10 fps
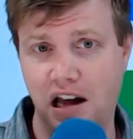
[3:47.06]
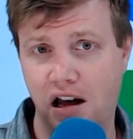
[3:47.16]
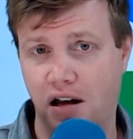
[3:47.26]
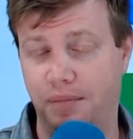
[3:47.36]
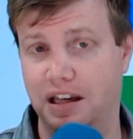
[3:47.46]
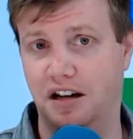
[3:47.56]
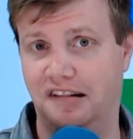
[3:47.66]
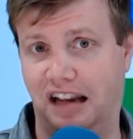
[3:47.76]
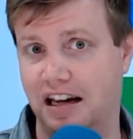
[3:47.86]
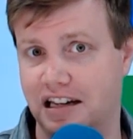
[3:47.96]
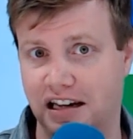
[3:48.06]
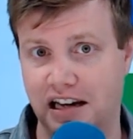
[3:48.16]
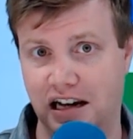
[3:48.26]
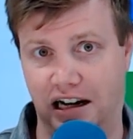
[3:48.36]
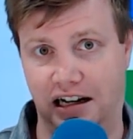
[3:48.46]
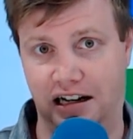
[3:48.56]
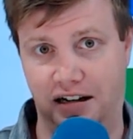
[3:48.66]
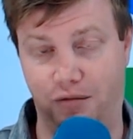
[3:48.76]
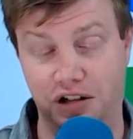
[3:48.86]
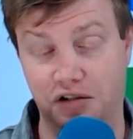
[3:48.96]
because, hey, uh,
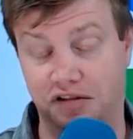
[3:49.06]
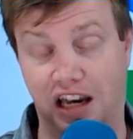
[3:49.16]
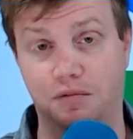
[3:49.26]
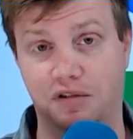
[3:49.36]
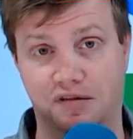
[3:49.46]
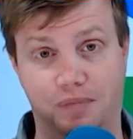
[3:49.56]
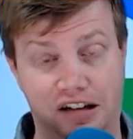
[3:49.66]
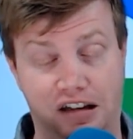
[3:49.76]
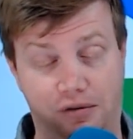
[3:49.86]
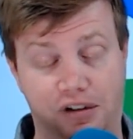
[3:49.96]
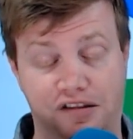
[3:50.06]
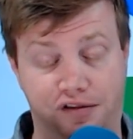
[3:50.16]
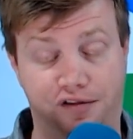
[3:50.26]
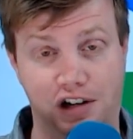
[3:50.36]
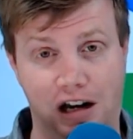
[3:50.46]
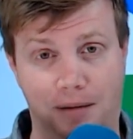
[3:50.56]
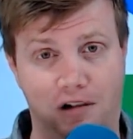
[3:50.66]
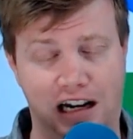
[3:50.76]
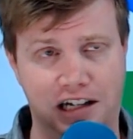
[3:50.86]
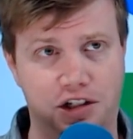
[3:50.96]
Windows 10 was ba- was a free
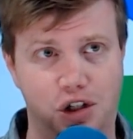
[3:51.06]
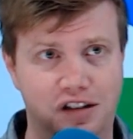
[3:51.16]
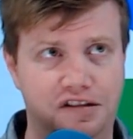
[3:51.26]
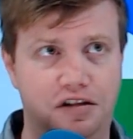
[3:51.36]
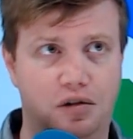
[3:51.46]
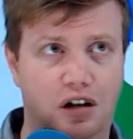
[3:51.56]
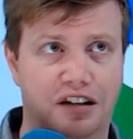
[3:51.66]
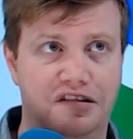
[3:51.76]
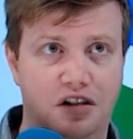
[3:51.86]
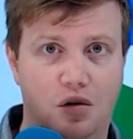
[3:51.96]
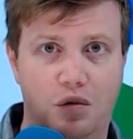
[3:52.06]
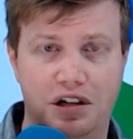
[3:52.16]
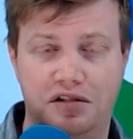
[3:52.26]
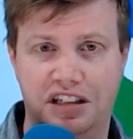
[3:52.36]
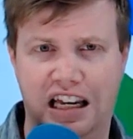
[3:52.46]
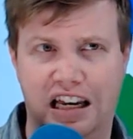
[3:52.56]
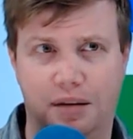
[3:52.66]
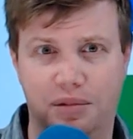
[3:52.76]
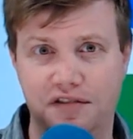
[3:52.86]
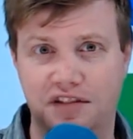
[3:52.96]
upgrade. Actually, you can still install Windows 10, I
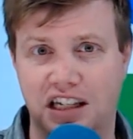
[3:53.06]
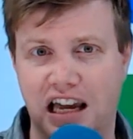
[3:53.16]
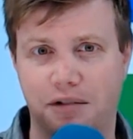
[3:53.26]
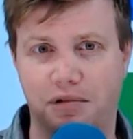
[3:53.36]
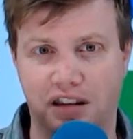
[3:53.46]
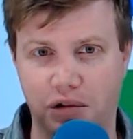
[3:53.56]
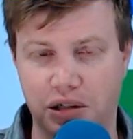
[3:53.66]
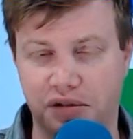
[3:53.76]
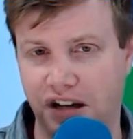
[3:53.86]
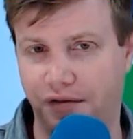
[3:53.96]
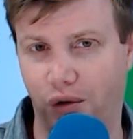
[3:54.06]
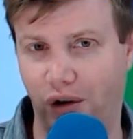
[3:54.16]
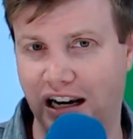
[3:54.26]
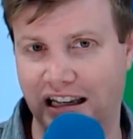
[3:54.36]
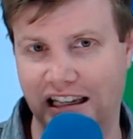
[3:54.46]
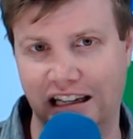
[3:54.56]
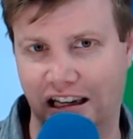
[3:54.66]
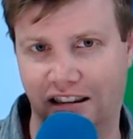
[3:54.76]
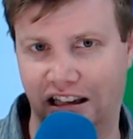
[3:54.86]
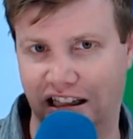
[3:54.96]
believe, today with a Windows 7 or 8 key,
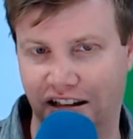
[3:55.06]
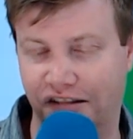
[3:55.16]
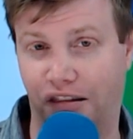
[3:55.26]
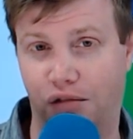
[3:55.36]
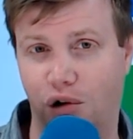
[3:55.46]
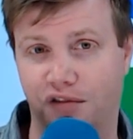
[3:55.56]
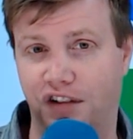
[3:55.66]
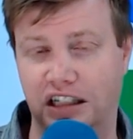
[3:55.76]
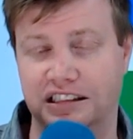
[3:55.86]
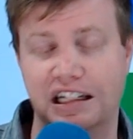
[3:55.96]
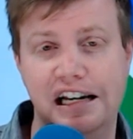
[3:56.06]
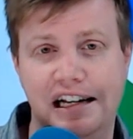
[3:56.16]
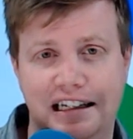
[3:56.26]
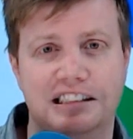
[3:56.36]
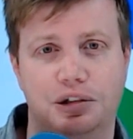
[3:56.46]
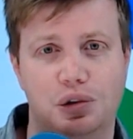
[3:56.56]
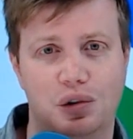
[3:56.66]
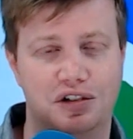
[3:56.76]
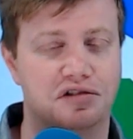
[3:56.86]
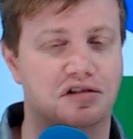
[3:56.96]
and like it doesn't throw a fuss. So you
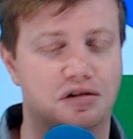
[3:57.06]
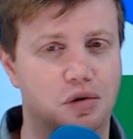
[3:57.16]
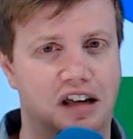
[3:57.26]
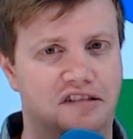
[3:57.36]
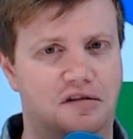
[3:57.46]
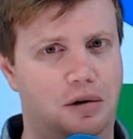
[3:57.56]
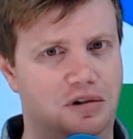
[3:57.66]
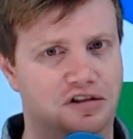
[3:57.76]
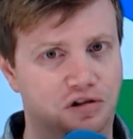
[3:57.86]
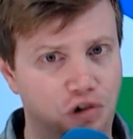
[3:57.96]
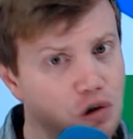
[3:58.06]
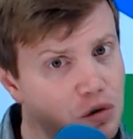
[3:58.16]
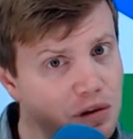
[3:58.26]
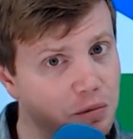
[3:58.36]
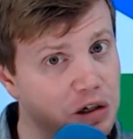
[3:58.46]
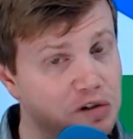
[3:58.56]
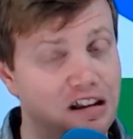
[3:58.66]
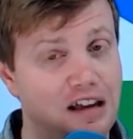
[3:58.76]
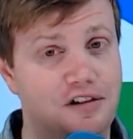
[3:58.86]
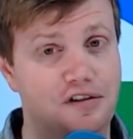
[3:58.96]
can just do that. So I would assume that Windows
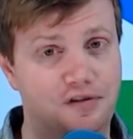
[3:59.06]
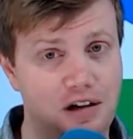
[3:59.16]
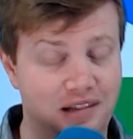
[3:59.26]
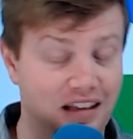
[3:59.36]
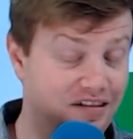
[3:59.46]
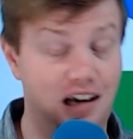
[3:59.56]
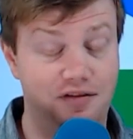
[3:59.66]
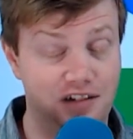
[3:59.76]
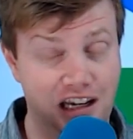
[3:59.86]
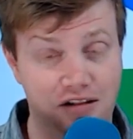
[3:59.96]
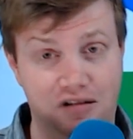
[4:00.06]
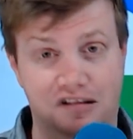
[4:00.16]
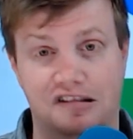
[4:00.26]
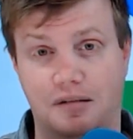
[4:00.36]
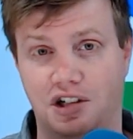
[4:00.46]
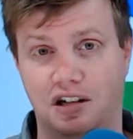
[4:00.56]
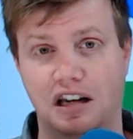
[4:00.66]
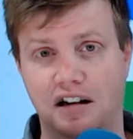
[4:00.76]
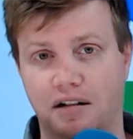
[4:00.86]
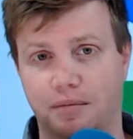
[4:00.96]
11 is free, but that's kind of a dangerous assumption.
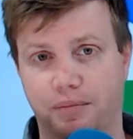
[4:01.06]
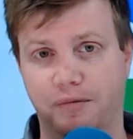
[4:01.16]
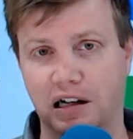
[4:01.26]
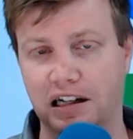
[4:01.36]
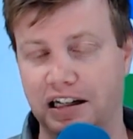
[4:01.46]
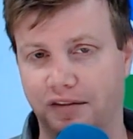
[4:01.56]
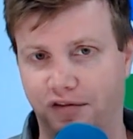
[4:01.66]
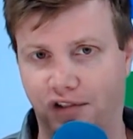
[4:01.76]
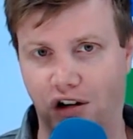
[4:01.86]
But for an